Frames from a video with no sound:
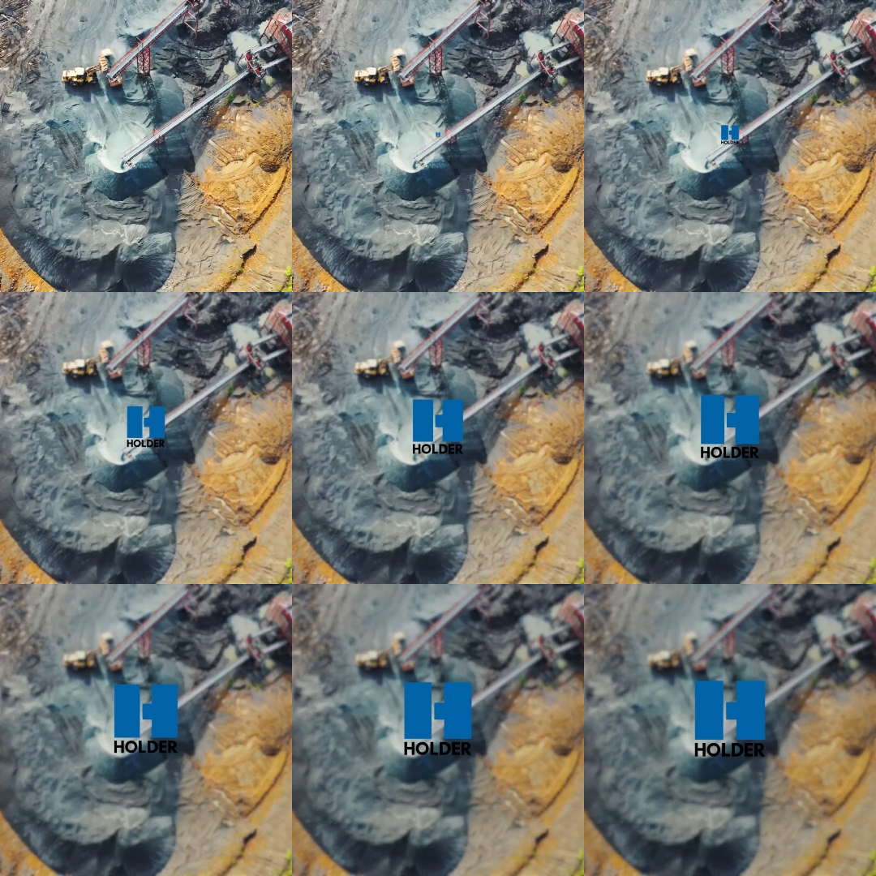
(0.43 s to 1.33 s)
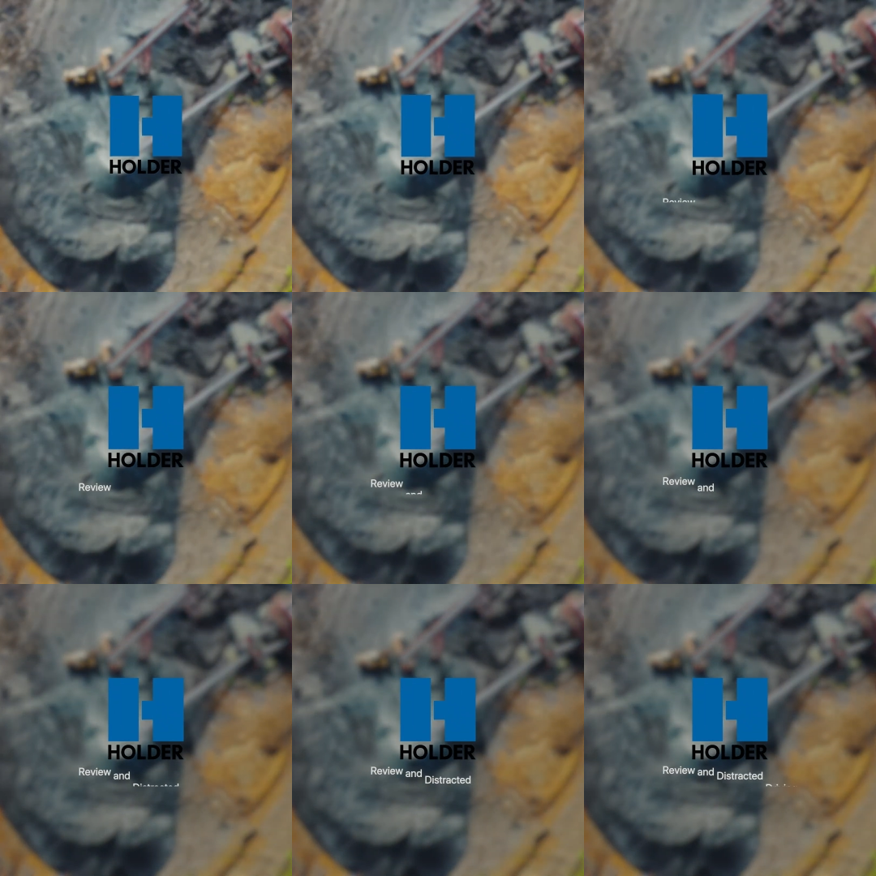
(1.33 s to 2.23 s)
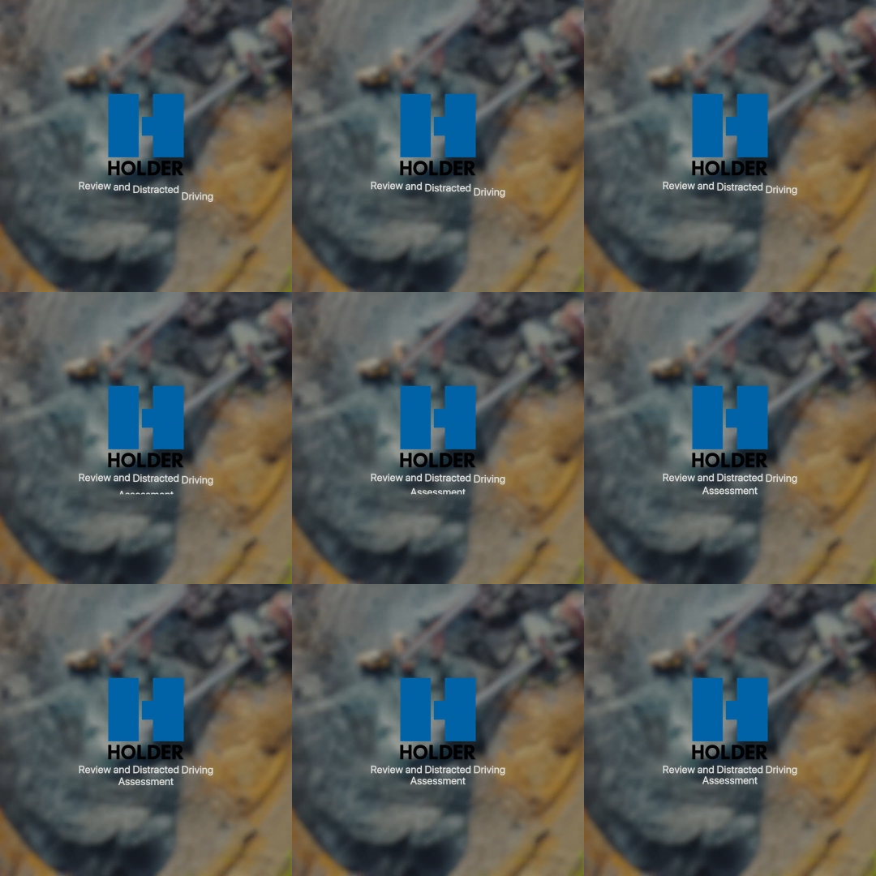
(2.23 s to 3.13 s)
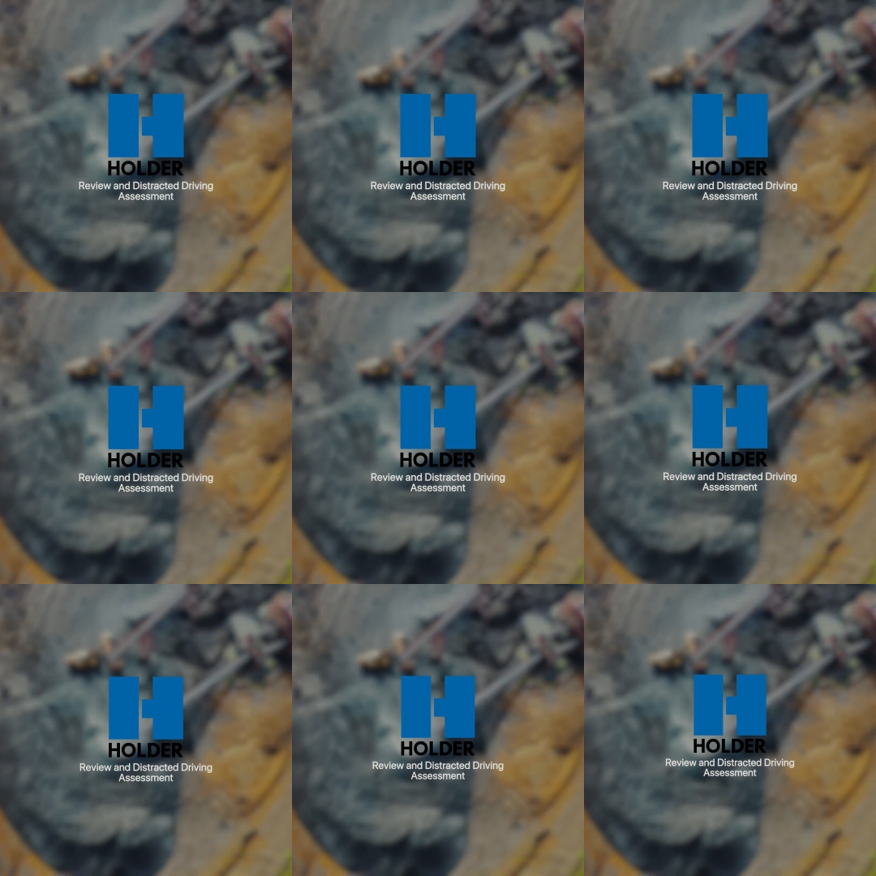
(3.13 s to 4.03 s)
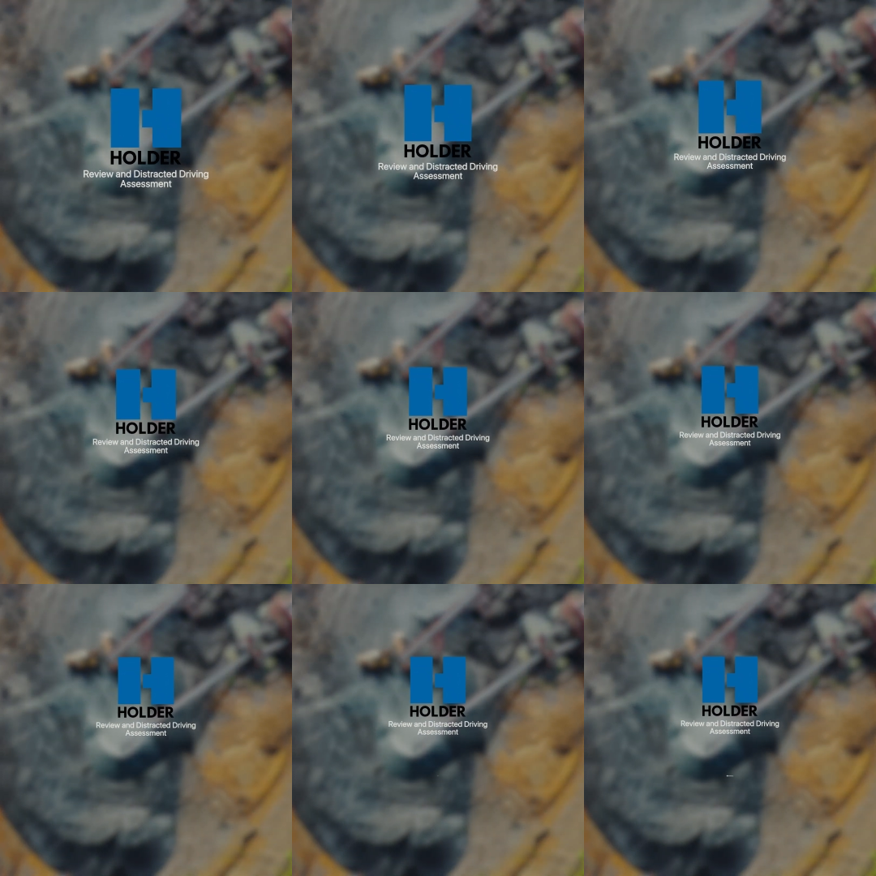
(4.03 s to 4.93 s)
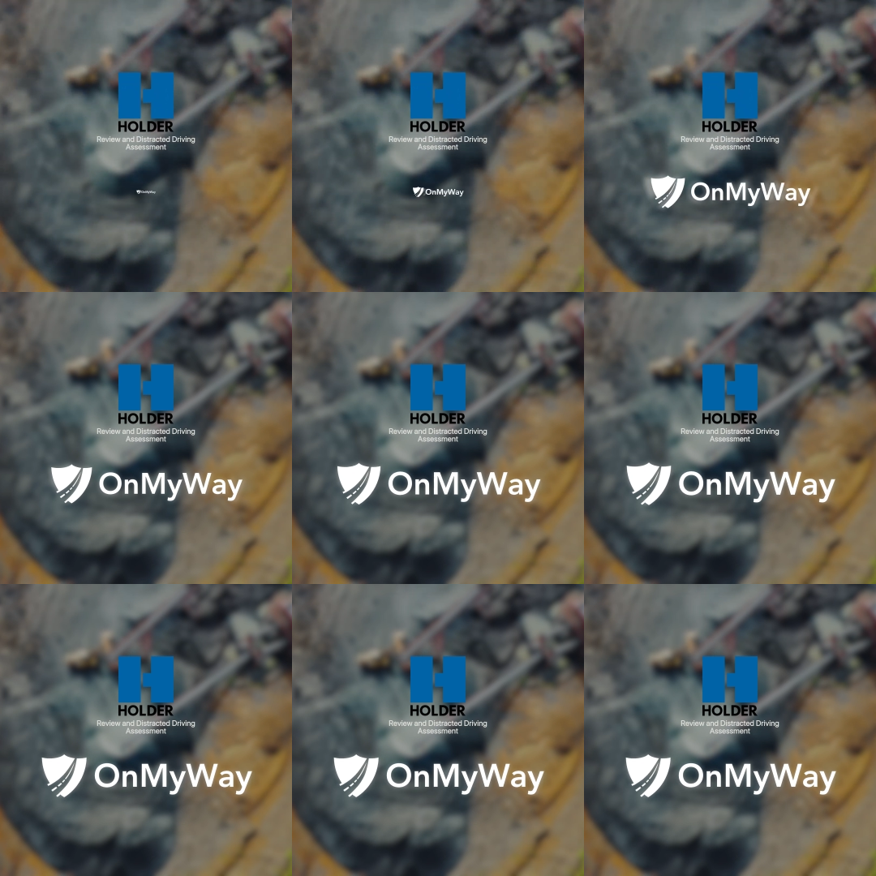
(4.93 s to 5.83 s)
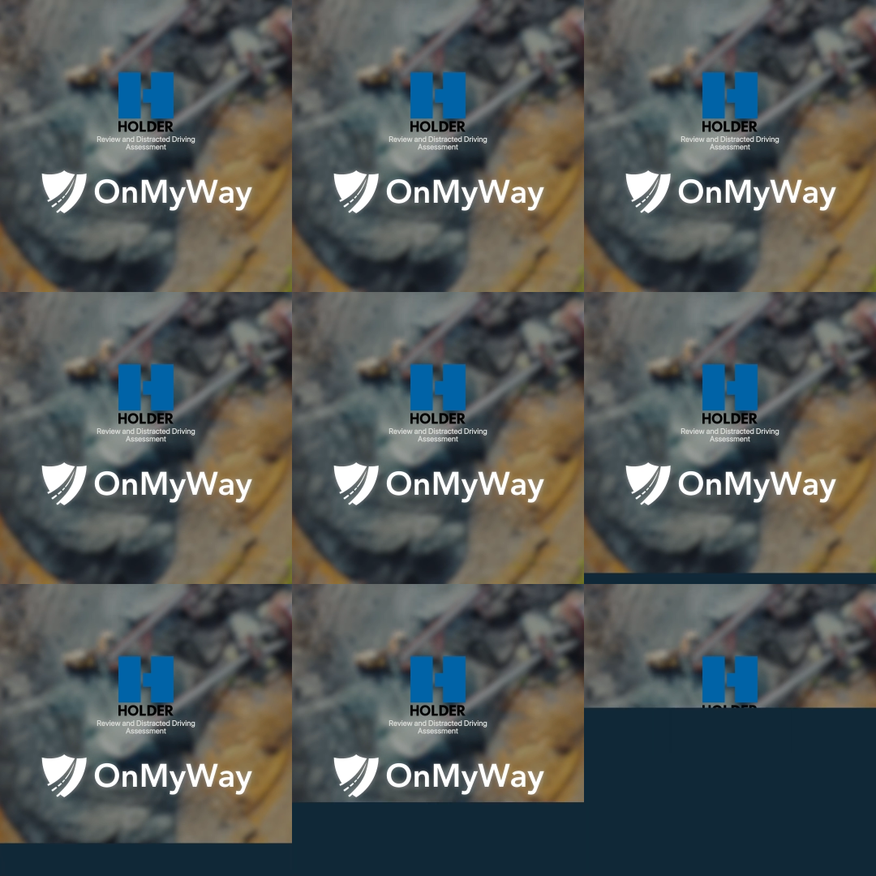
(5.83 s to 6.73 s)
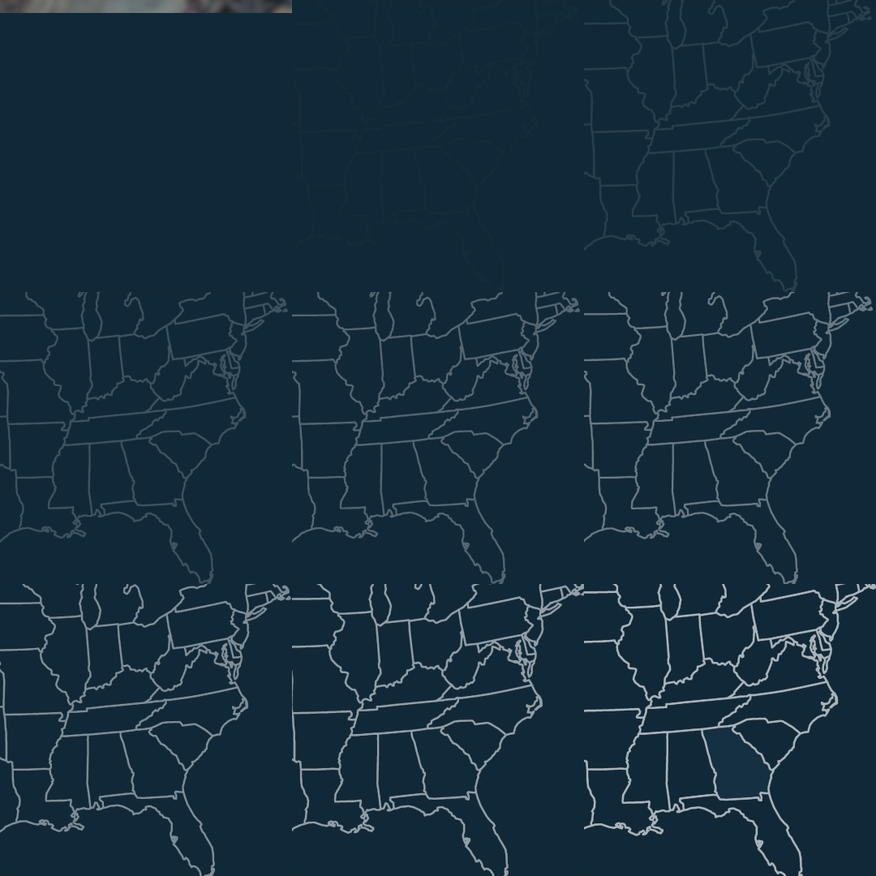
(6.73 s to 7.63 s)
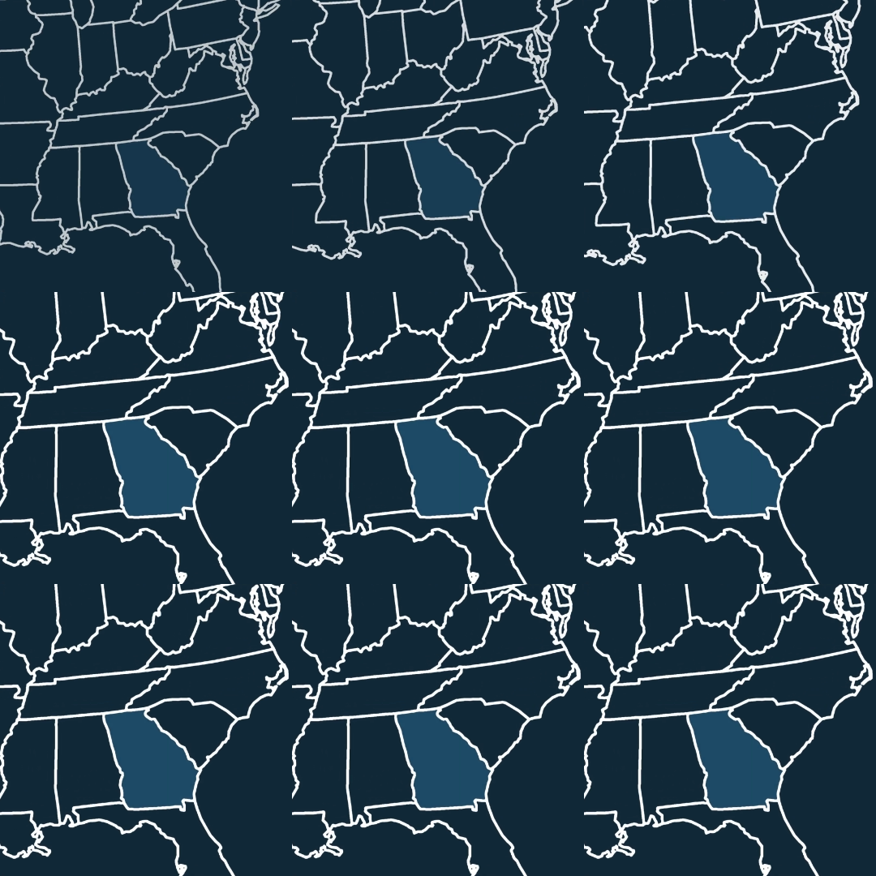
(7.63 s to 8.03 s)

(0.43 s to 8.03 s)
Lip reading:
(no speaker visible)